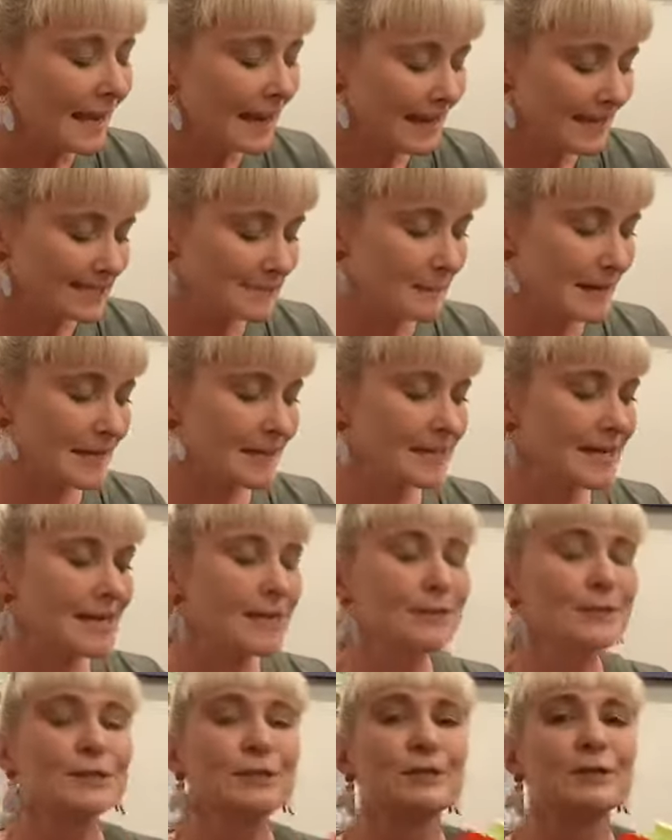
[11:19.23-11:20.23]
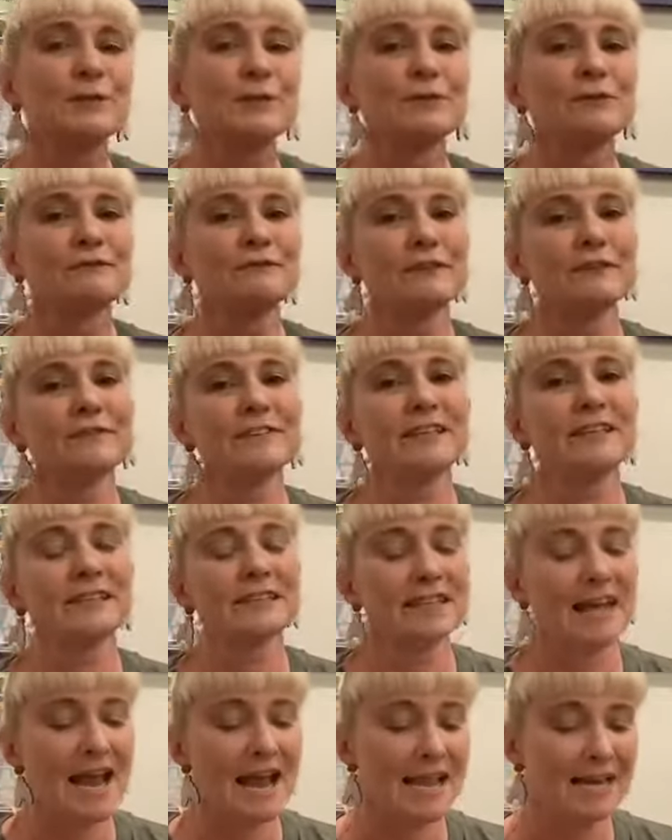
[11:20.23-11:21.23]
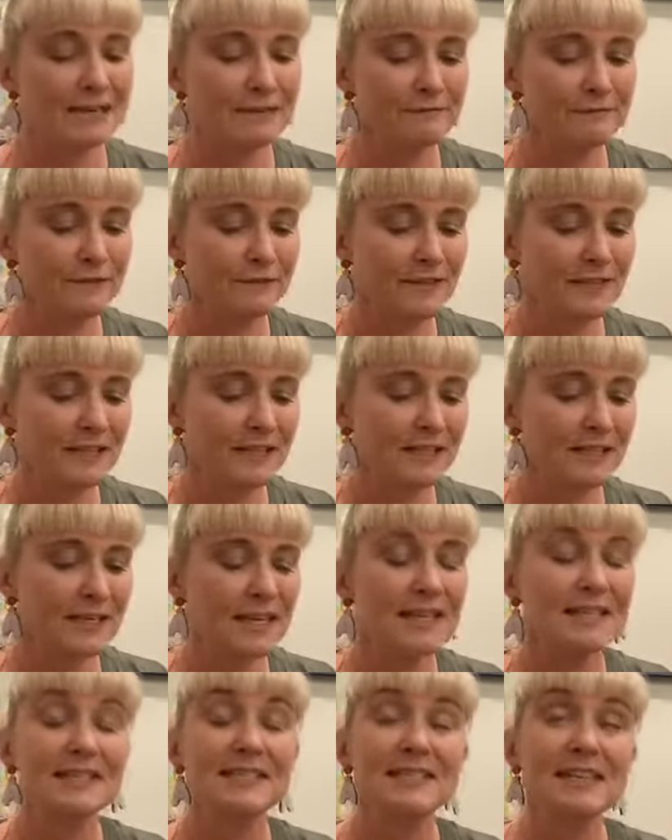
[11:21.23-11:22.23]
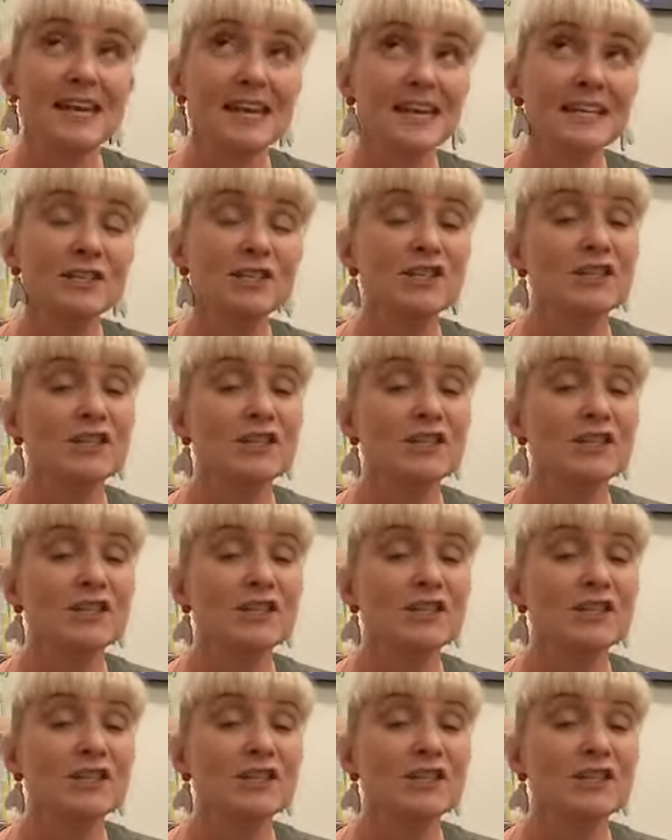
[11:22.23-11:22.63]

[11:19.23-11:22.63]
It's about a young girl called Vivian, and Vivian is 10.